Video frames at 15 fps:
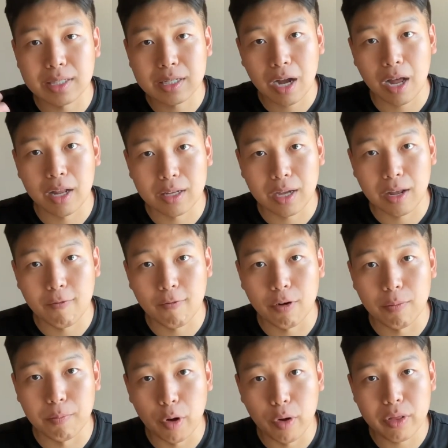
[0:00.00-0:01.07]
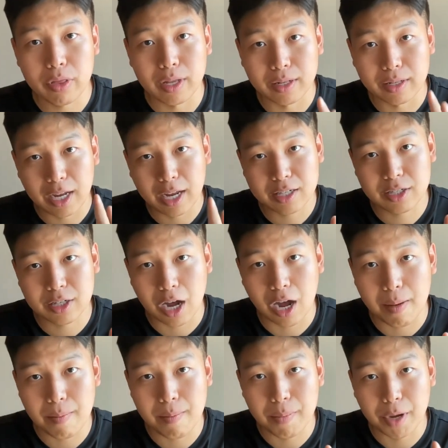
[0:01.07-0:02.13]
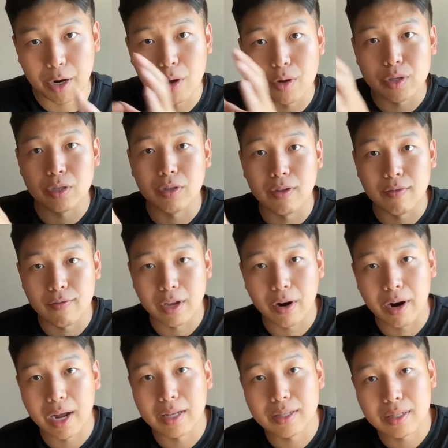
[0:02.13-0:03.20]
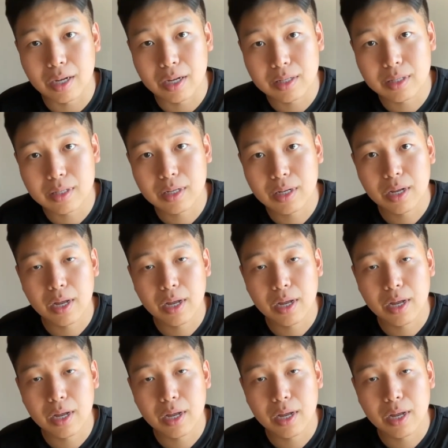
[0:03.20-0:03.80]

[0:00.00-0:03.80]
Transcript: content for both the desktop but also the VR headsets.